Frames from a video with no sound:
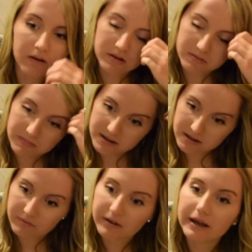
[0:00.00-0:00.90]
it was a
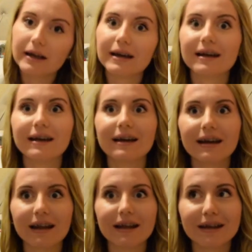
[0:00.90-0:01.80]
busy week
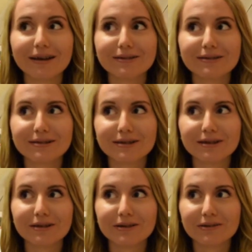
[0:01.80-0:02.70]
getting used
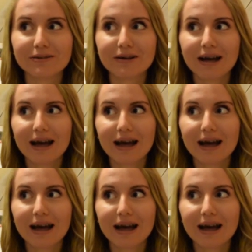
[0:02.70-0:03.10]
to